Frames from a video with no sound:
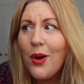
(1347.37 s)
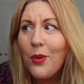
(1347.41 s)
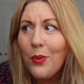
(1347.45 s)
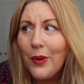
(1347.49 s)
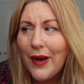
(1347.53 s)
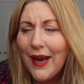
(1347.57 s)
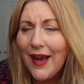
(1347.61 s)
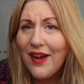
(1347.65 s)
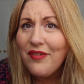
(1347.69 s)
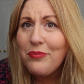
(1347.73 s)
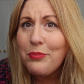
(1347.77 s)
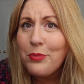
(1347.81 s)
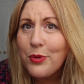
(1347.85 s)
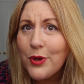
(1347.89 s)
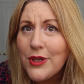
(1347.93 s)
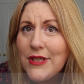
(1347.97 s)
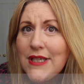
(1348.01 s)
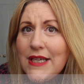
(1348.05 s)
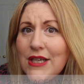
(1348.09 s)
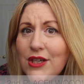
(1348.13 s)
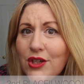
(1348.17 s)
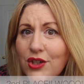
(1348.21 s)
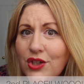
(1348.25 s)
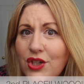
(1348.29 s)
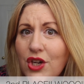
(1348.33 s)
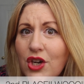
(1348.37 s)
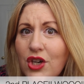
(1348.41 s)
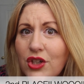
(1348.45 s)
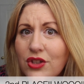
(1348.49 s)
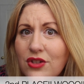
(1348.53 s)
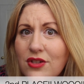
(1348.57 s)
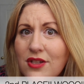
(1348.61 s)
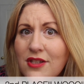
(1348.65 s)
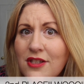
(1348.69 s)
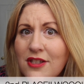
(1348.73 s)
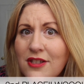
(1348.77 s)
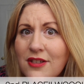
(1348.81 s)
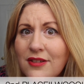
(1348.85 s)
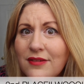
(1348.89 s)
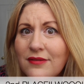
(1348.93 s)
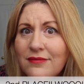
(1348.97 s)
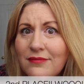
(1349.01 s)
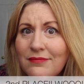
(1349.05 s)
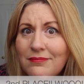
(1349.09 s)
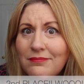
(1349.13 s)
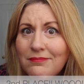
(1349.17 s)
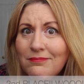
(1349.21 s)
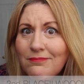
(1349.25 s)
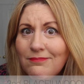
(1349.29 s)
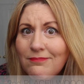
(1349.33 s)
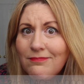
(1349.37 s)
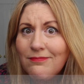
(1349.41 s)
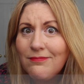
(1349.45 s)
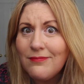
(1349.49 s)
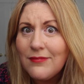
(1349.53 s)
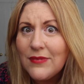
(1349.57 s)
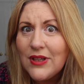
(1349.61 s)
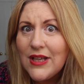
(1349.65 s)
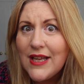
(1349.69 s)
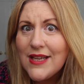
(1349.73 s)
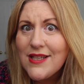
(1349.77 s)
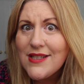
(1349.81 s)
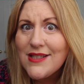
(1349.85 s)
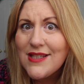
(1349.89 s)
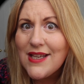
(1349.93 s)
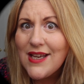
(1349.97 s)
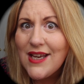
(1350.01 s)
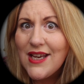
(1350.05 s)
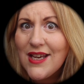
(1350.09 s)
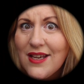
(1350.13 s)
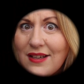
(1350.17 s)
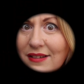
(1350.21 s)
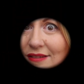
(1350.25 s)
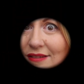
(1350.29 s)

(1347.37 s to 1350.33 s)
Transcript: We have pretty good odds. Let's see.